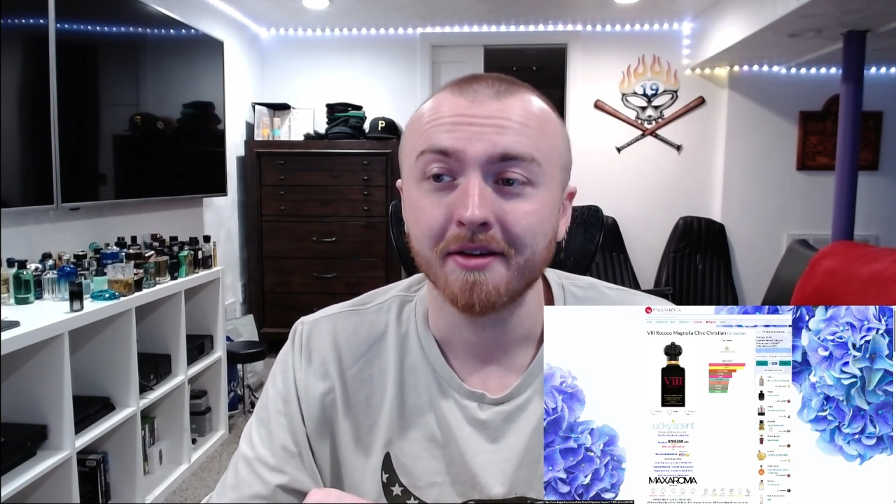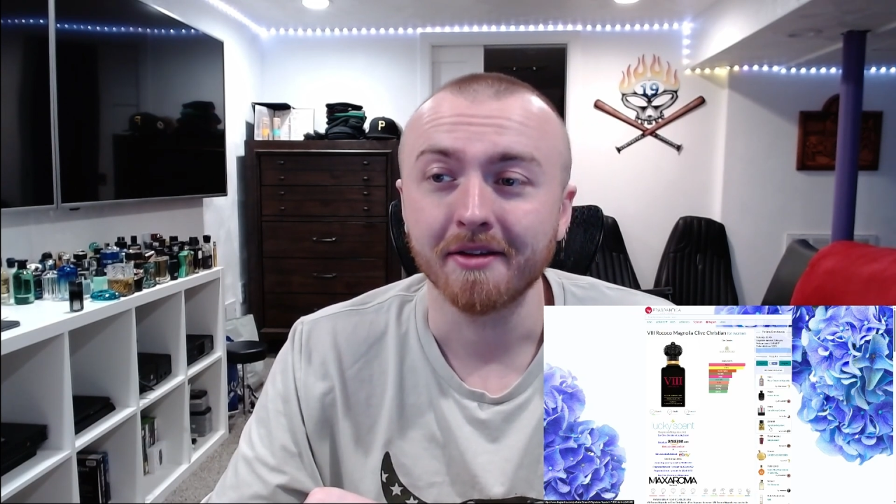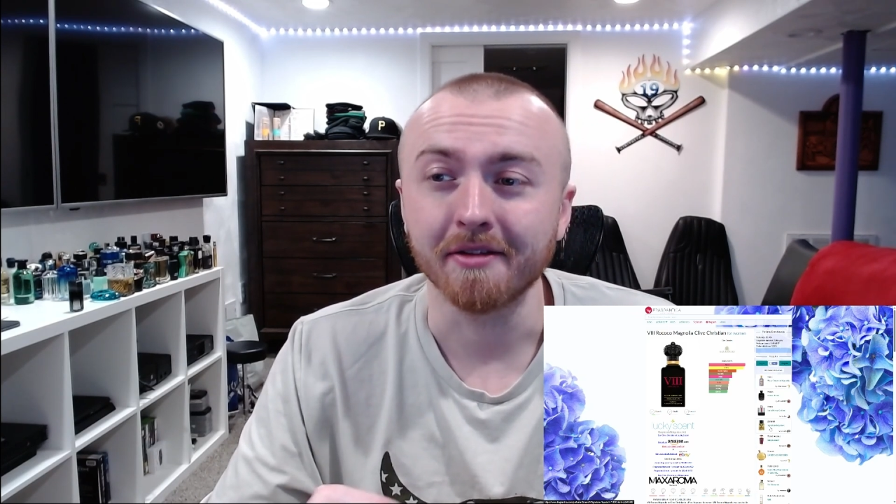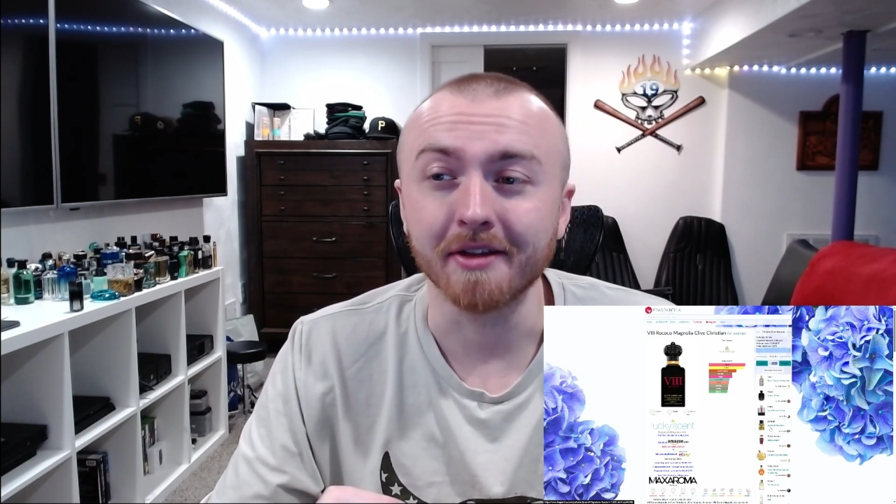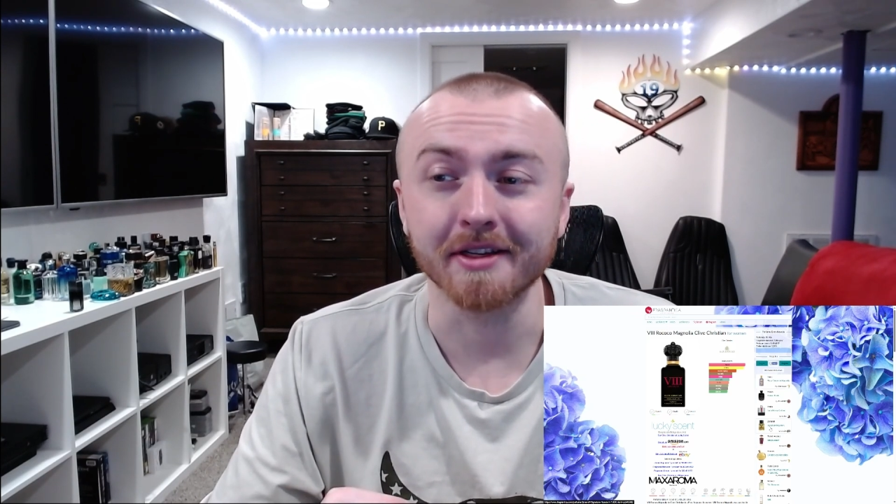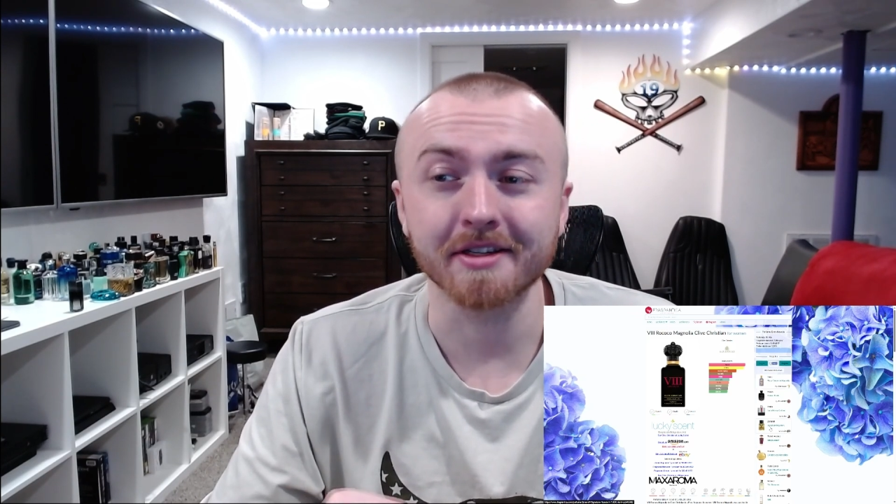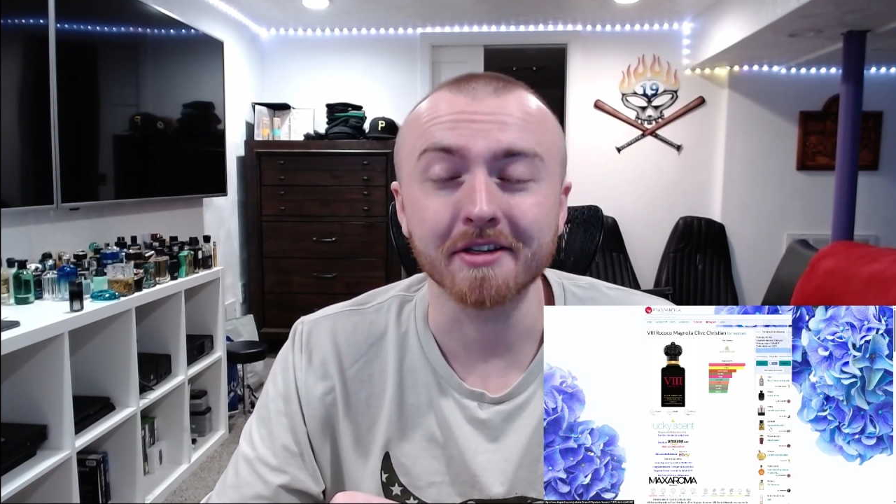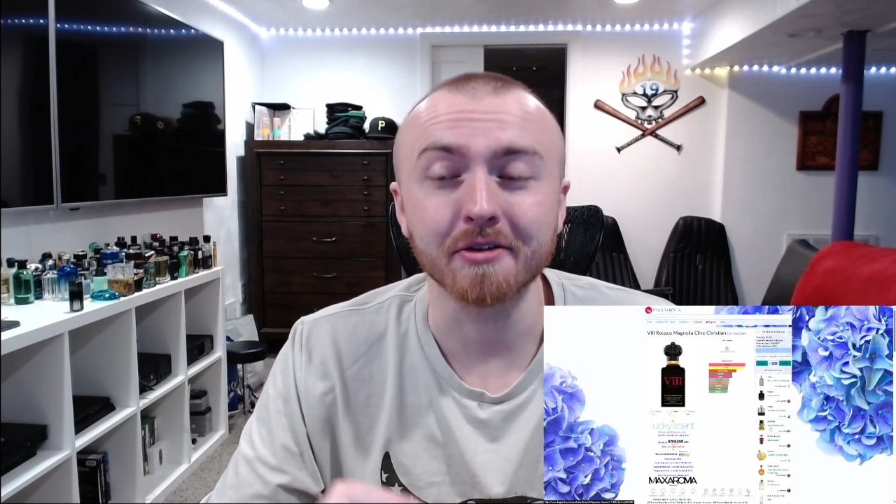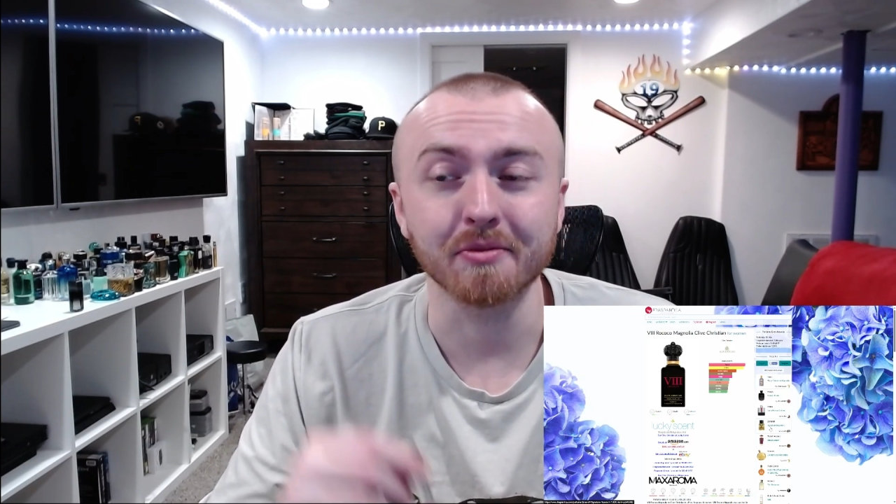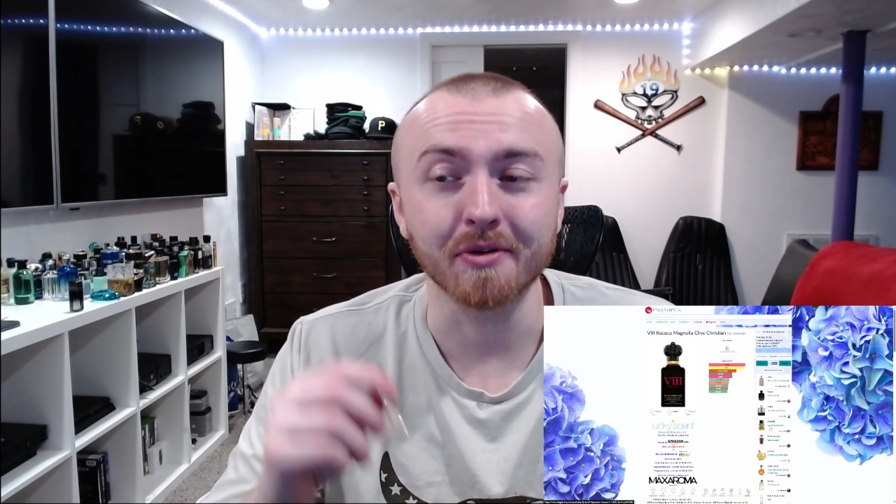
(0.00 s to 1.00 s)
This is
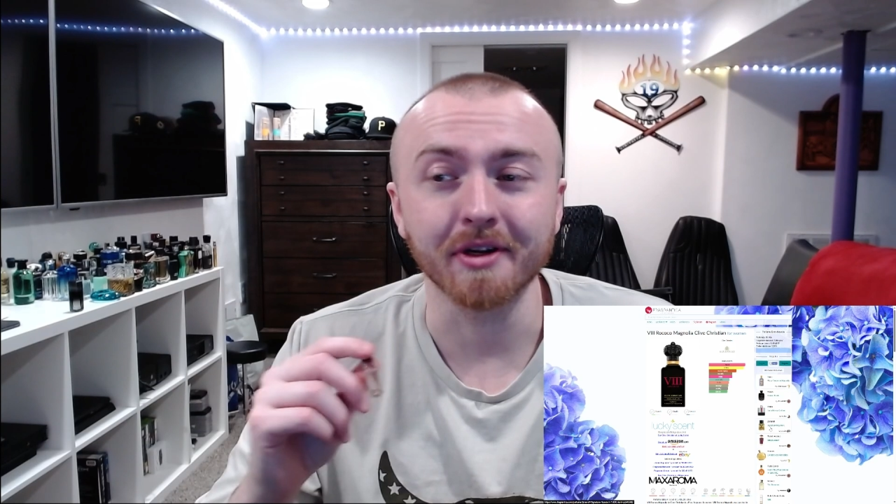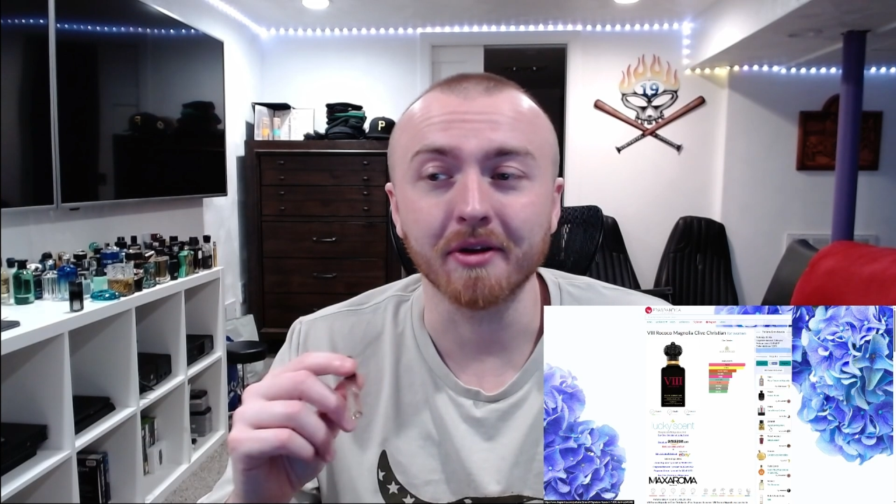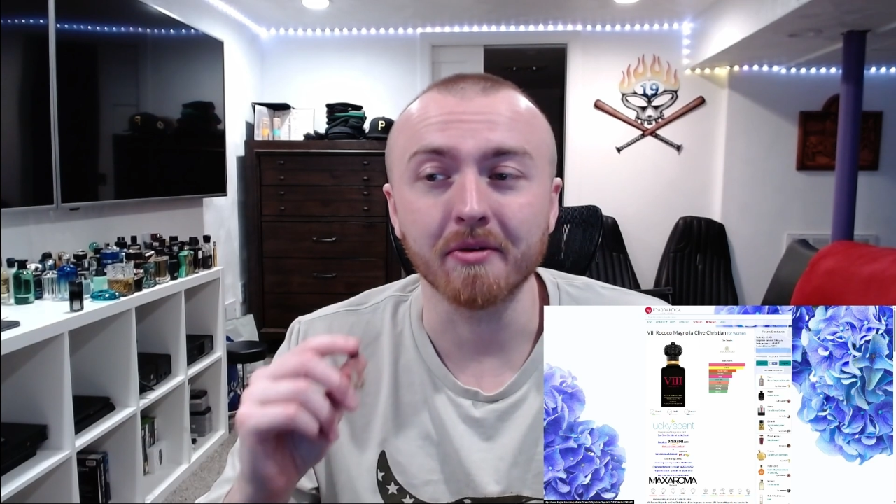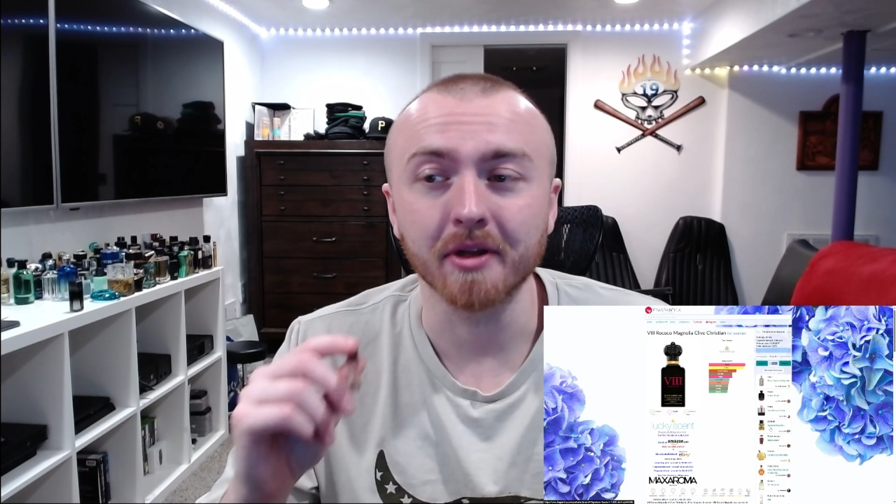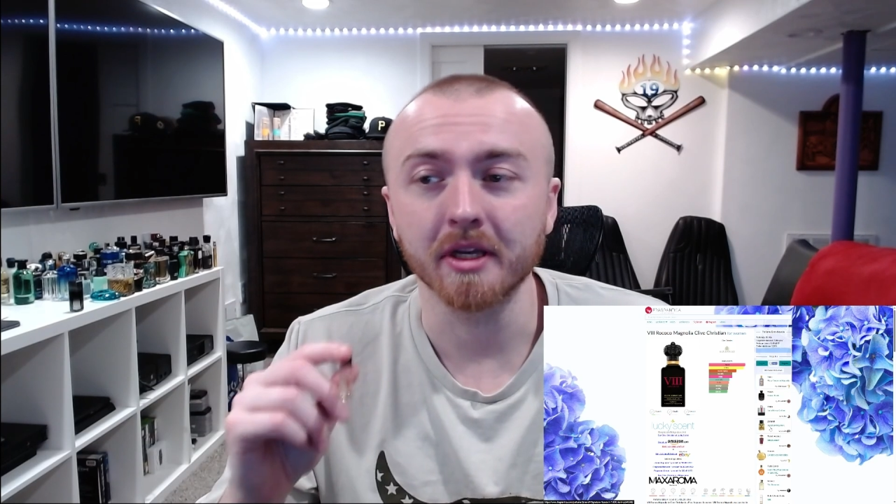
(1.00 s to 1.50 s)
really, really